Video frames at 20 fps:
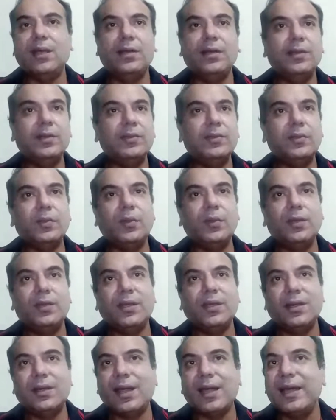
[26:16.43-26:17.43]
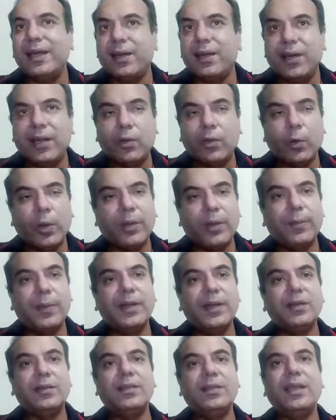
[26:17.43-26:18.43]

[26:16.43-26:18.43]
understood the right requirement.